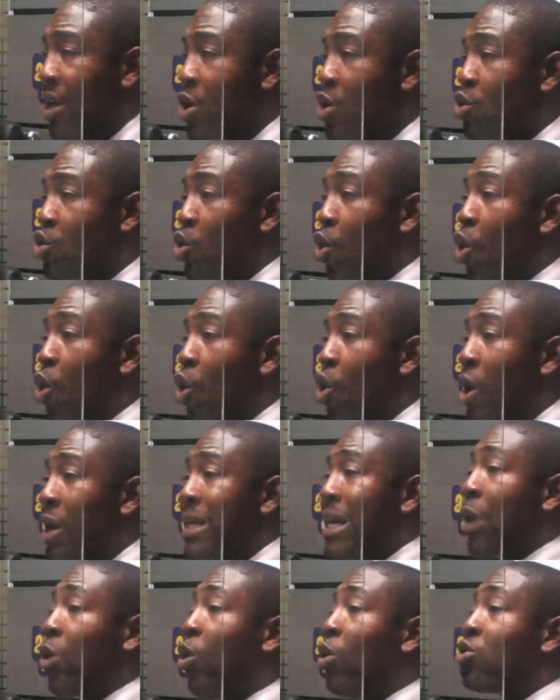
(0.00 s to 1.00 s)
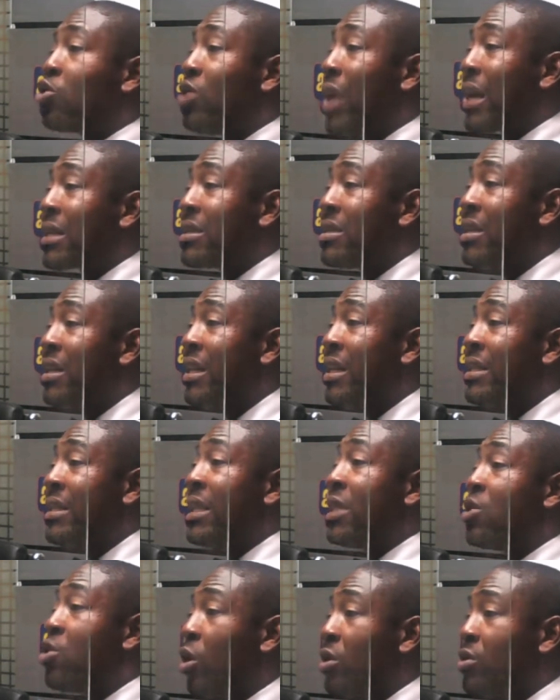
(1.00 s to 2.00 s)
So the contract
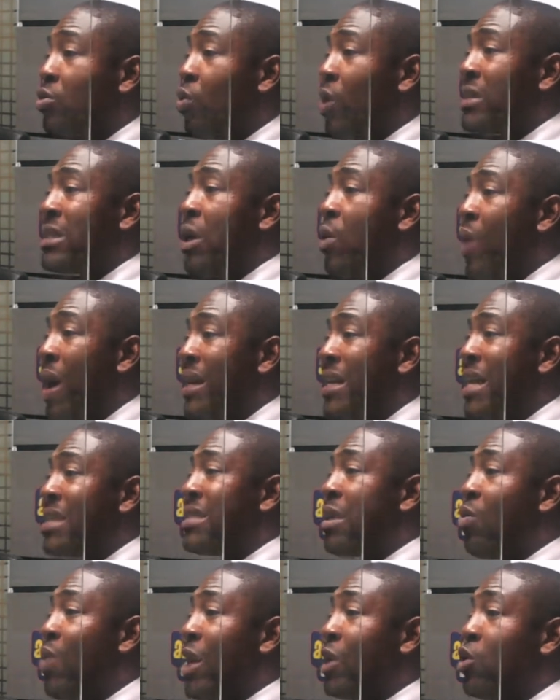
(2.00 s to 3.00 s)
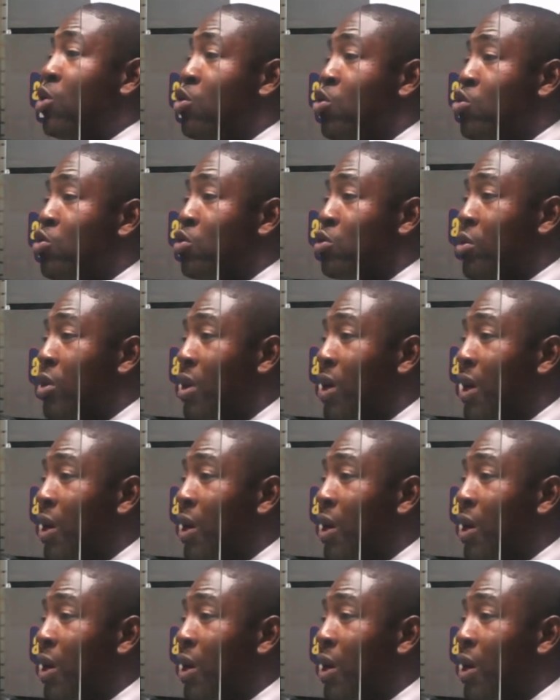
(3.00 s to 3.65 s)
did not. What's the word? There's a word you use.